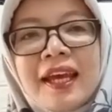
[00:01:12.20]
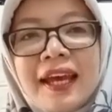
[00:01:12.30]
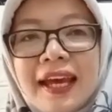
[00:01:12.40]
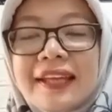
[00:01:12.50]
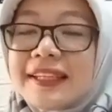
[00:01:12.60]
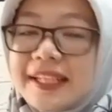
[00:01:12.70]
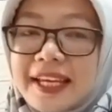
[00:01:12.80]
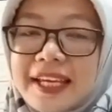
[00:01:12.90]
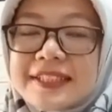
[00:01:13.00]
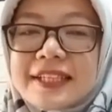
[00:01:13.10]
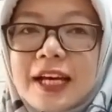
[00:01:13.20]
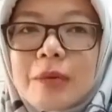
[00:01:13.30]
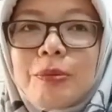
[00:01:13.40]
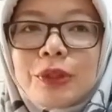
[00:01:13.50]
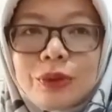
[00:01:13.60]
And the next are
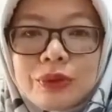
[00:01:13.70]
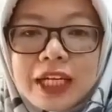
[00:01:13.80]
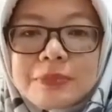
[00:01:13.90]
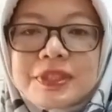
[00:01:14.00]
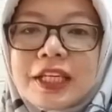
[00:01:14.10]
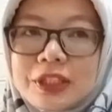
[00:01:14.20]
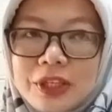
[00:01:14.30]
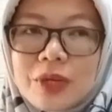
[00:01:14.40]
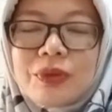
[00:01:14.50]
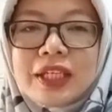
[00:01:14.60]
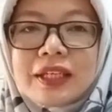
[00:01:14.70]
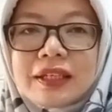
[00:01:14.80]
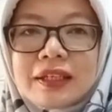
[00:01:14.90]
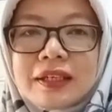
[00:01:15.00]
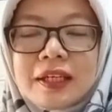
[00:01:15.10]
photographs and drawing.
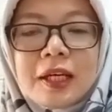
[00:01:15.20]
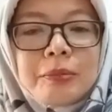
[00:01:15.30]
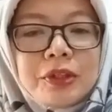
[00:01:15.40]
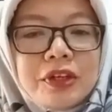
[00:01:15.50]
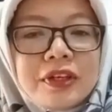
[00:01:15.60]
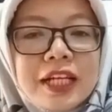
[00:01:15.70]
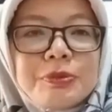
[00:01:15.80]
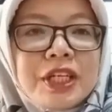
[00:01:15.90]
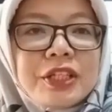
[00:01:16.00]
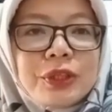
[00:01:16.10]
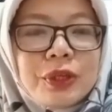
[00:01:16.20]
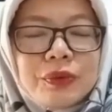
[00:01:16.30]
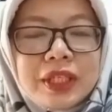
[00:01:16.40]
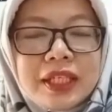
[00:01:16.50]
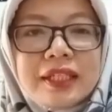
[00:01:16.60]
Photographs and
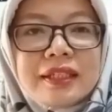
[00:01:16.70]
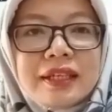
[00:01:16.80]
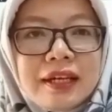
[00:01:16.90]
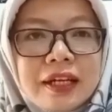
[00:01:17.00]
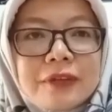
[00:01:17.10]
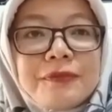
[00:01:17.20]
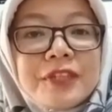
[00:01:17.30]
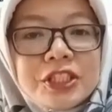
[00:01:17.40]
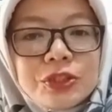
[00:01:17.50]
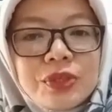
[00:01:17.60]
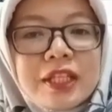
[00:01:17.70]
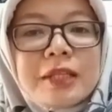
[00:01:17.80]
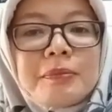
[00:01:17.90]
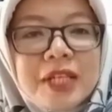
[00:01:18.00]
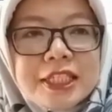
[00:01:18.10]
drawing are visual
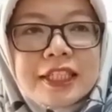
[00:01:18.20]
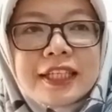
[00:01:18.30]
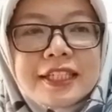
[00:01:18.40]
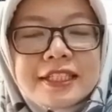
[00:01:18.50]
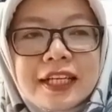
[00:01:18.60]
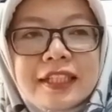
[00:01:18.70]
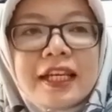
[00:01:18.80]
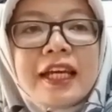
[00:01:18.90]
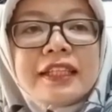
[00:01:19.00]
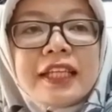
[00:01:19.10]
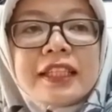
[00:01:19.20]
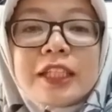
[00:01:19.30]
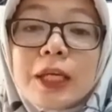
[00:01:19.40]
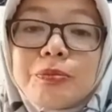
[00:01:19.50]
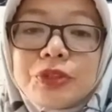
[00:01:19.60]
representation that
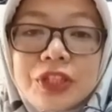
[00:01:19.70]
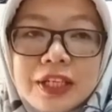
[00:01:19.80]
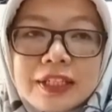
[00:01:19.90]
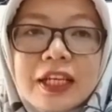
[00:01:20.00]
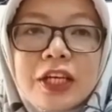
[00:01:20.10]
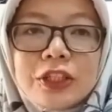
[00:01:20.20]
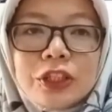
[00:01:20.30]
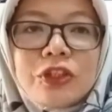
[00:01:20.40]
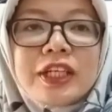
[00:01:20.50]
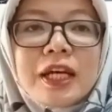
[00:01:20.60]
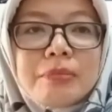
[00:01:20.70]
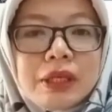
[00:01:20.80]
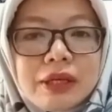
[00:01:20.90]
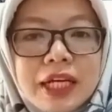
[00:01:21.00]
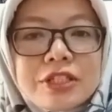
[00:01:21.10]
captured through
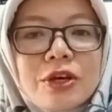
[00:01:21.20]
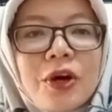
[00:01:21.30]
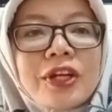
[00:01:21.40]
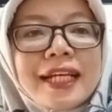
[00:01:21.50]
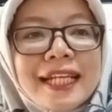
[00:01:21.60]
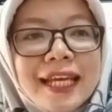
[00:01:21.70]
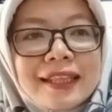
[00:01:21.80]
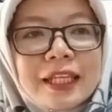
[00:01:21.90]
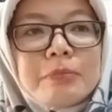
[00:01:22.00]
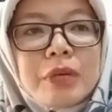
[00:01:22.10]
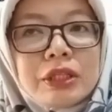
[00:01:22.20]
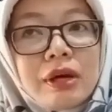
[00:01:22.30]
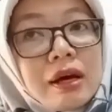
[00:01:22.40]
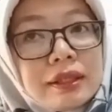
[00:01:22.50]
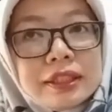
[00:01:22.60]
cameras or created by
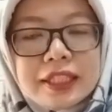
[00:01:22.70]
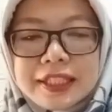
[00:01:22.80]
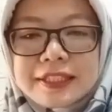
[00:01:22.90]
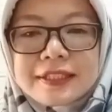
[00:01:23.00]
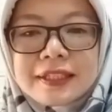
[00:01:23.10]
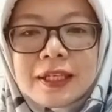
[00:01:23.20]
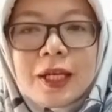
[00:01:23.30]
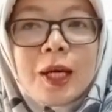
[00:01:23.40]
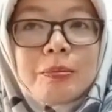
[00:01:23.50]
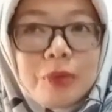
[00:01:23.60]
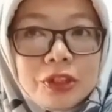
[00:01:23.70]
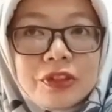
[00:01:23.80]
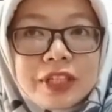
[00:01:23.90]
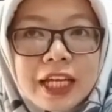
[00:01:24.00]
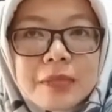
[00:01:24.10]
artists.
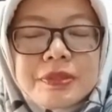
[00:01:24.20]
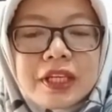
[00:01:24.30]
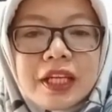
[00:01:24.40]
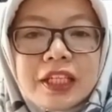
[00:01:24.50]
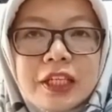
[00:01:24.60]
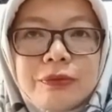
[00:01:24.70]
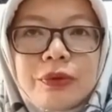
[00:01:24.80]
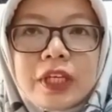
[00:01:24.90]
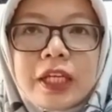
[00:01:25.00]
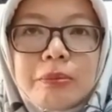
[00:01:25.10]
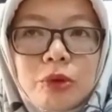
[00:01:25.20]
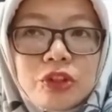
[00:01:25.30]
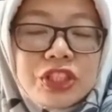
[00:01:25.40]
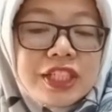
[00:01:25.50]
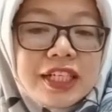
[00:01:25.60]
Photographs can evoke
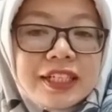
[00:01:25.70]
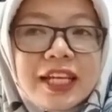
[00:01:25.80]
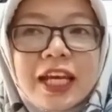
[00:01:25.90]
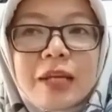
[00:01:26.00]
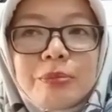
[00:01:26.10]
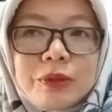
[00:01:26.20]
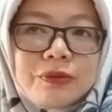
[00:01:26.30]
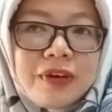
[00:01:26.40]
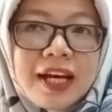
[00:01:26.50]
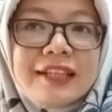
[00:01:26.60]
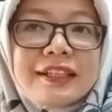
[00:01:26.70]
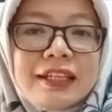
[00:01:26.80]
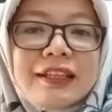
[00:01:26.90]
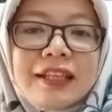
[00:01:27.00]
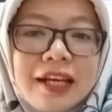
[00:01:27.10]
emotion and provide
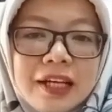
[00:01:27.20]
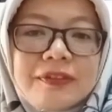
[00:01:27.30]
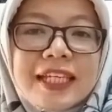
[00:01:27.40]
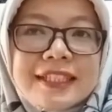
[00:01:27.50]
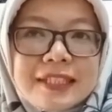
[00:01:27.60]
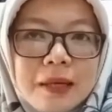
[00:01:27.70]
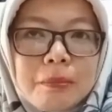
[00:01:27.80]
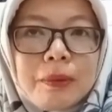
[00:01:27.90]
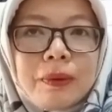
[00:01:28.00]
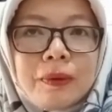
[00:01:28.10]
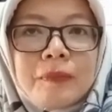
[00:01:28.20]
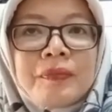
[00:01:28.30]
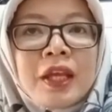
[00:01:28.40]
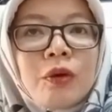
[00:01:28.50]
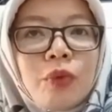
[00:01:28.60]
real-life example,
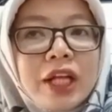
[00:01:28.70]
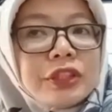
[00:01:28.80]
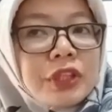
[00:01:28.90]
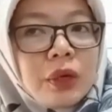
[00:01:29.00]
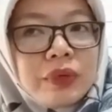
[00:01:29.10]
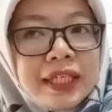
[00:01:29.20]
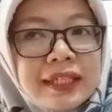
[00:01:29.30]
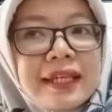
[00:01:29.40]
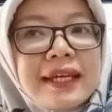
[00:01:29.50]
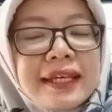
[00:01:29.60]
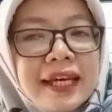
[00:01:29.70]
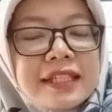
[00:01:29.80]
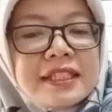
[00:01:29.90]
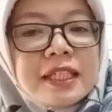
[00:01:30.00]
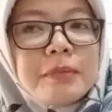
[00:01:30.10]
while drawing can
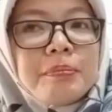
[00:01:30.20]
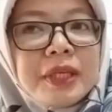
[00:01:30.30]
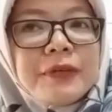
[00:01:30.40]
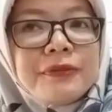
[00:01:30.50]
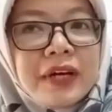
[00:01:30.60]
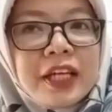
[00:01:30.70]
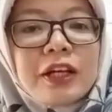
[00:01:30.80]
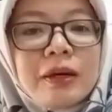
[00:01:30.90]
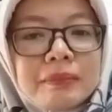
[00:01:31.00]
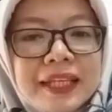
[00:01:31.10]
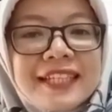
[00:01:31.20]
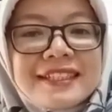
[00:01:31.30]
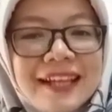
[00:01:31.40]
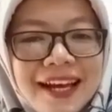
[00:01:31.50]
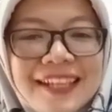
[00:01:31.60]
simplify complex
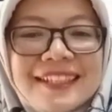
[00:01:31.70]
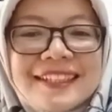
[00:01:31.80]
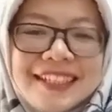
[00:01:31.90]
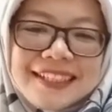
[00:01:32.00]
ideas.